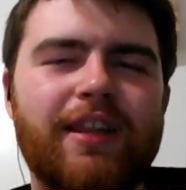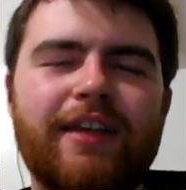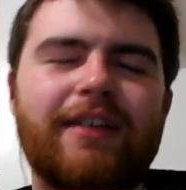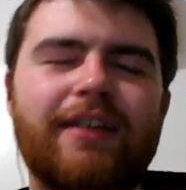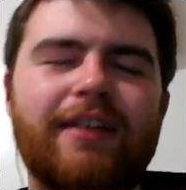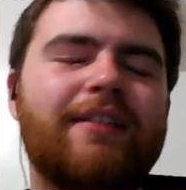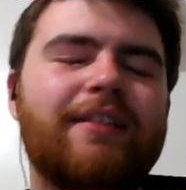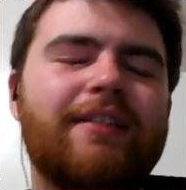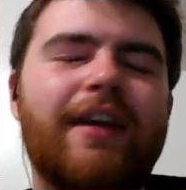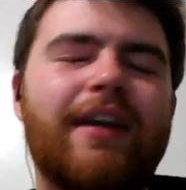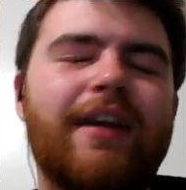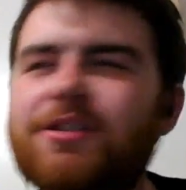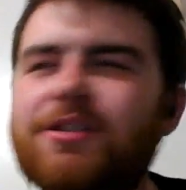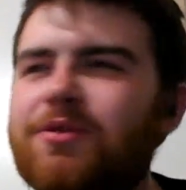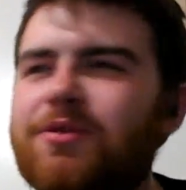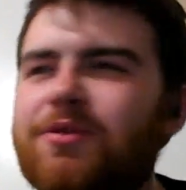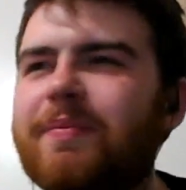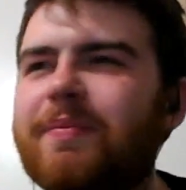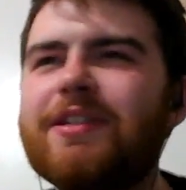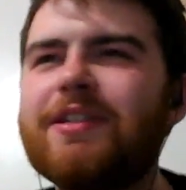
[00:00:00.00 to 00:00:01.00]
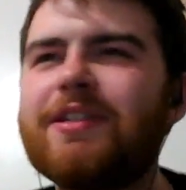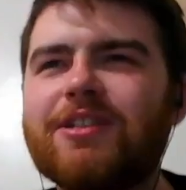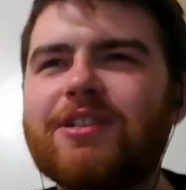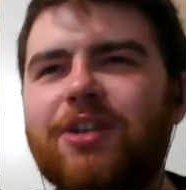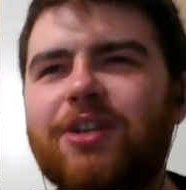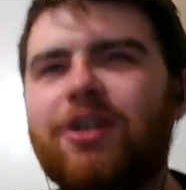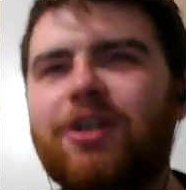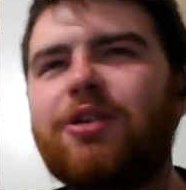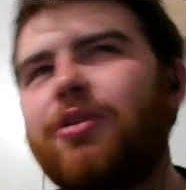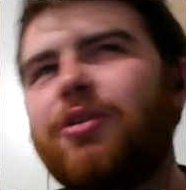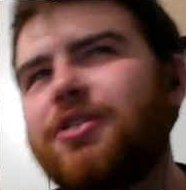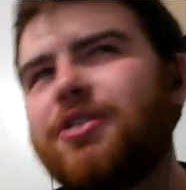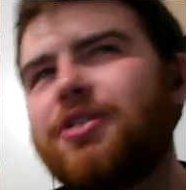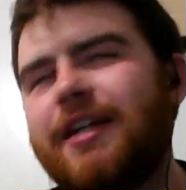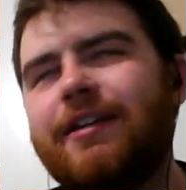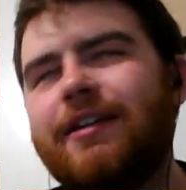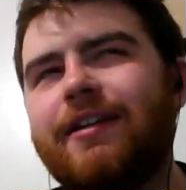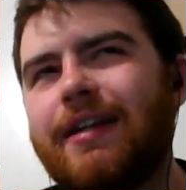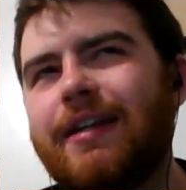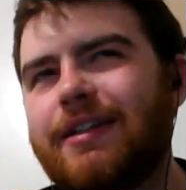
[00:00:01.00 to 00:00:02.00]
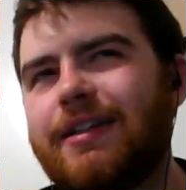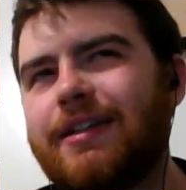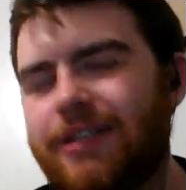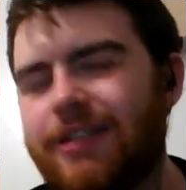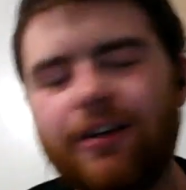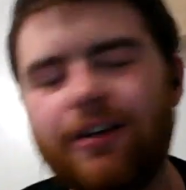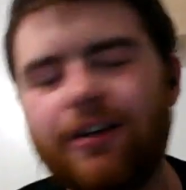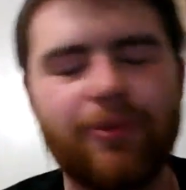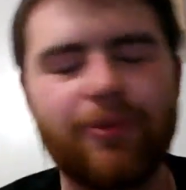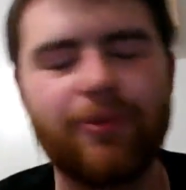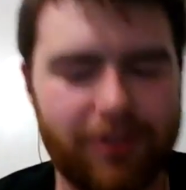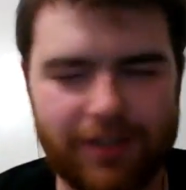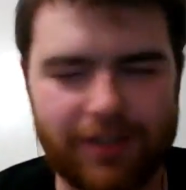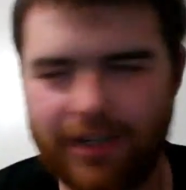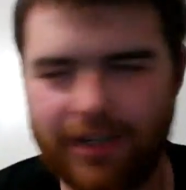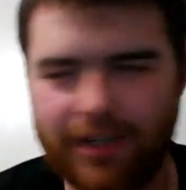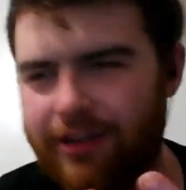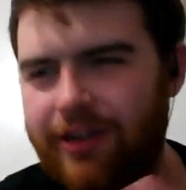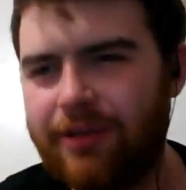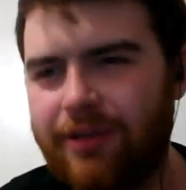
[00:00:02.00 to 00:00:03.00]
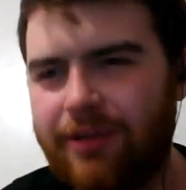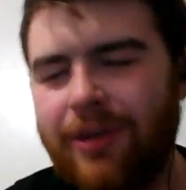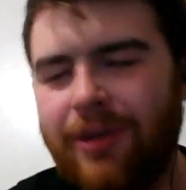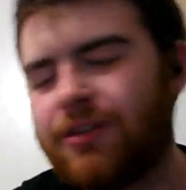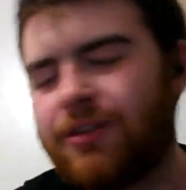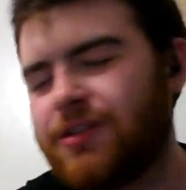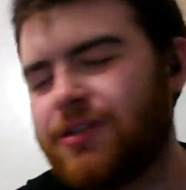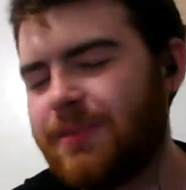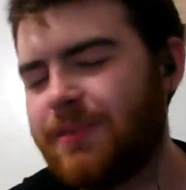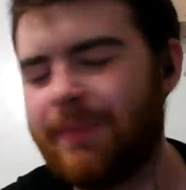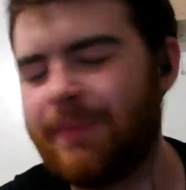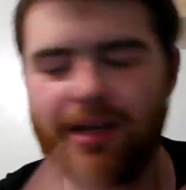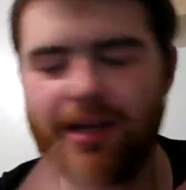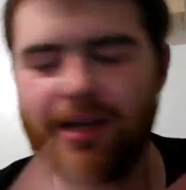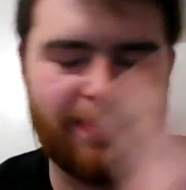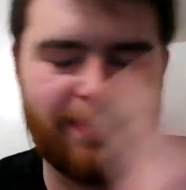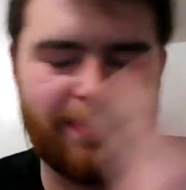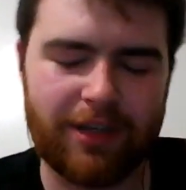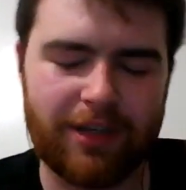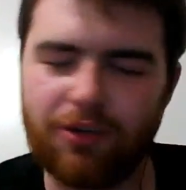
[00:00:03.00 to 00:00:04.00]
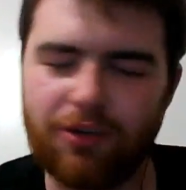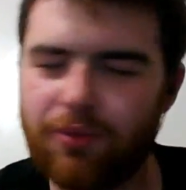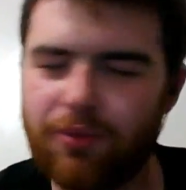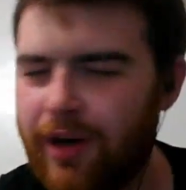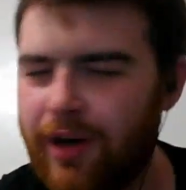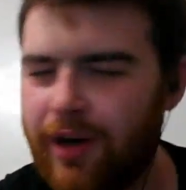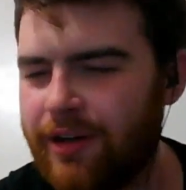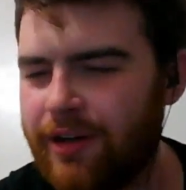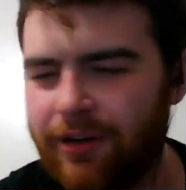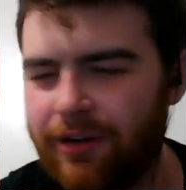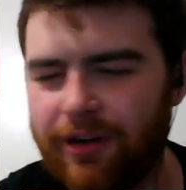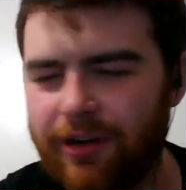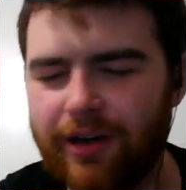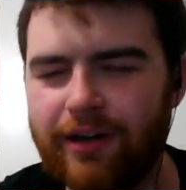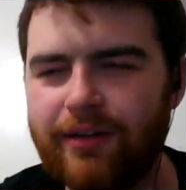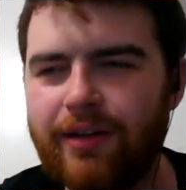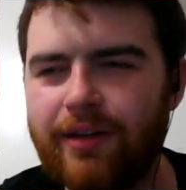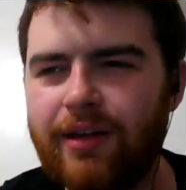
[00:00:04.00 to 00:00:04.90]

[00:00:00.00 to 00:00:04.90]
Like, I guess what makes a Star Wars alien, whether it's a bipedal one or